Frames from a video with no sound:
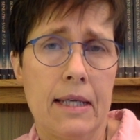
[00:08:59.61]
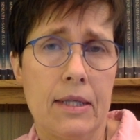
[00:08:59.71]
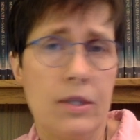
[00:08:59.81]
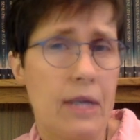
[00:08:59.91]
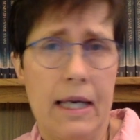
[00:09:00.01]

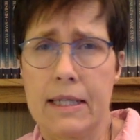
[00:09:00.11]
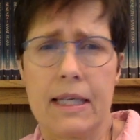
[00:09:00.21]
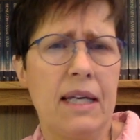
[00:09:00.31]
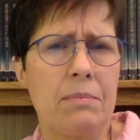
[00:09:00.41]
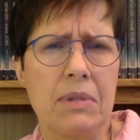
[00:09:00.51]
You can't
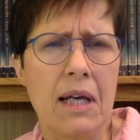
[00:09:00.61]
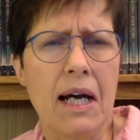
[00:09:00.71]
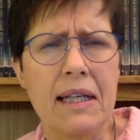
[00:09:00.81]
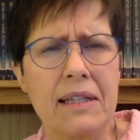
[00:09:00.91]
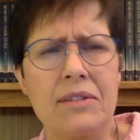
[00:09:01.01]
keep
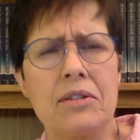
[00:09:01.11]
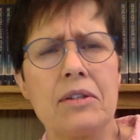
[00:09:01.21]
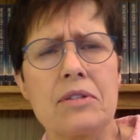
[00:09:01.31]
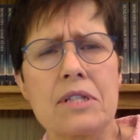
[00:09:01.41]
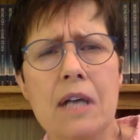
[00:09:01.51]
lying to
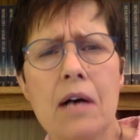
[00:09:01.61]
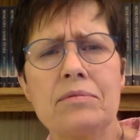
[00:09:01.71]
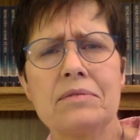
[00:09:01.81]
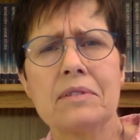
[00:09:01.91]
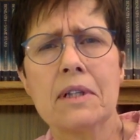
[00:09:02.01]

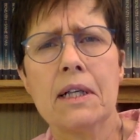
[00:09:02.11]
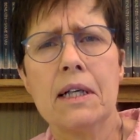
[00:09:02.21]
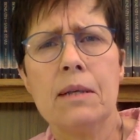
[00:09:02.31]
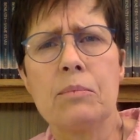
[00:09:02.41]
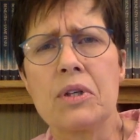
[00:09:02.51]
yourself,
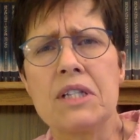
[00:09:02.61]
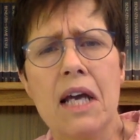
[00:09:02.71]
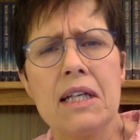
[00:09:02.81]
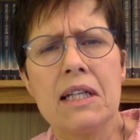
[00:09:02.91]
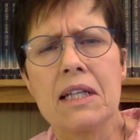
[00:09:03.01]

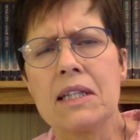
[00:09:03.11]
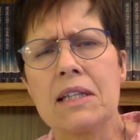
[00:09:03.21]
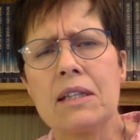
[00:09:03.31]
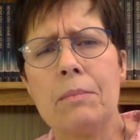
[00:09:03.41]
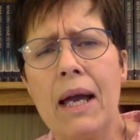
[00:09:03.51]
pretending
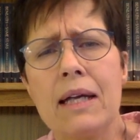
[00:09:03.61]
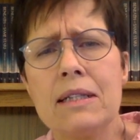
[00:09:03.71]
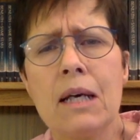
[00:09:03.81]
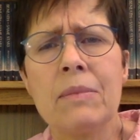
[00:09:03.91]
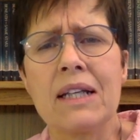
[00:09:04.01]
that the
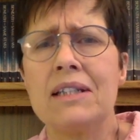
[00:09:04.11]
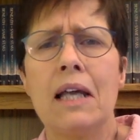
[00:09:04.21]
pandemic